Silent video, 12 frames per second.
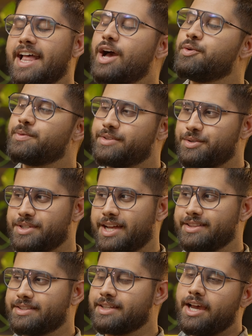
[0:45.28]
Now
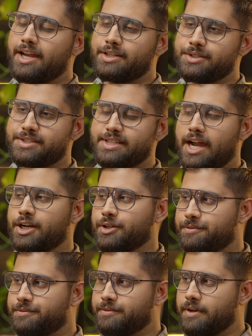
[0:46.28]
Sushant, to start
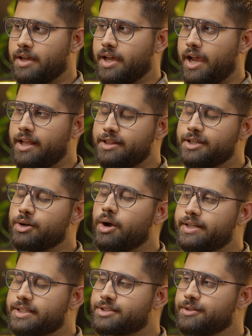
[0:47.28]
off, in the
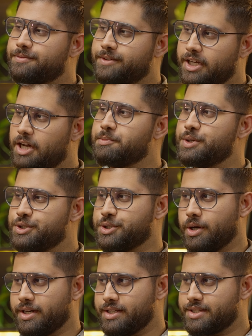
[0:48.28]
context of term
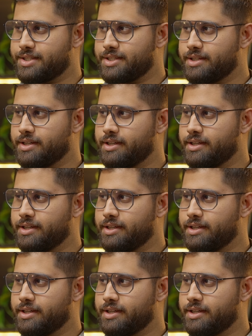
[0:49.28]
insurance,